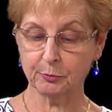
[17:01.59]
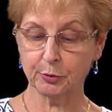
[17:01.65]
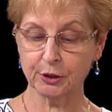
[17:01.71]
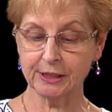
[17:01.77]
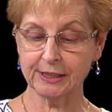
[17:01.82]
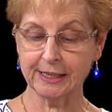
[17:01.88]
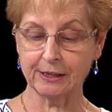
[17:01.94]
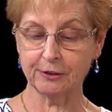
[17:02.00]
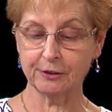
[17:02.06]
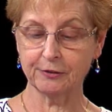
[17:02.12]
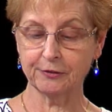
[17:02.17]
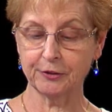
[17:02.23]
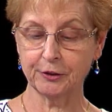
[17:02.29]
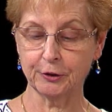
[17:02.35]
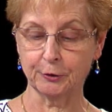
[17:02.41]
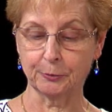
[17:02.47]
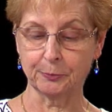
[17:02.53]
put down a
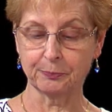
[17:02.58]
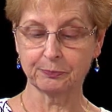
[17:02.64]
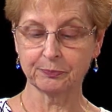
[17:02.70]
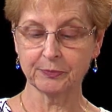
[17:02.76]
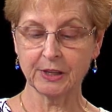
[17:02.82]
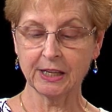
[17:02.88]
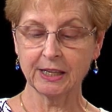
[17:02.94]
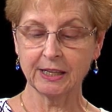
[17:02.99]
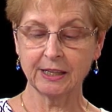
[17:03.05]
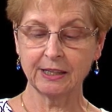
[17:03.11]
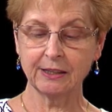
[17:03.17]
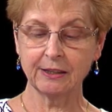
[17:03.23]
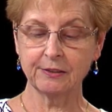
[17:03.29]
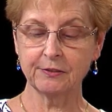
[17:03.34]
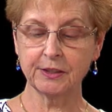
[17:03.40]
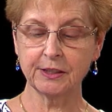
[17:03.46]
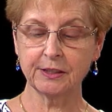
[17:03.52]
few.
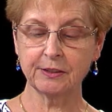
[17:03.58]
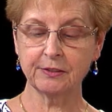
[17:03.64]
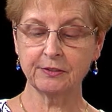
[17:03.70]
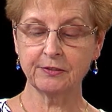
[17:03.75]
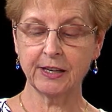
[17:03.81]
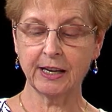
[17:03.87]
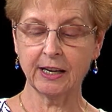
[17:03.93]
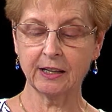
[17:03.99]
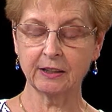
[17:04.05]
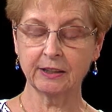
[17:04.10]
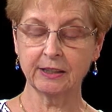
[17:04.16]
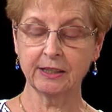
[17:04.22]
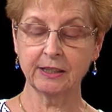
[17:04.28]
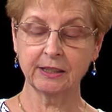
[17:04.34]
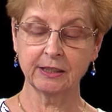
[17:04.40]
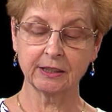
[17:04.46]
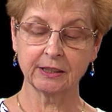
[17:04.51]
Even in the valley,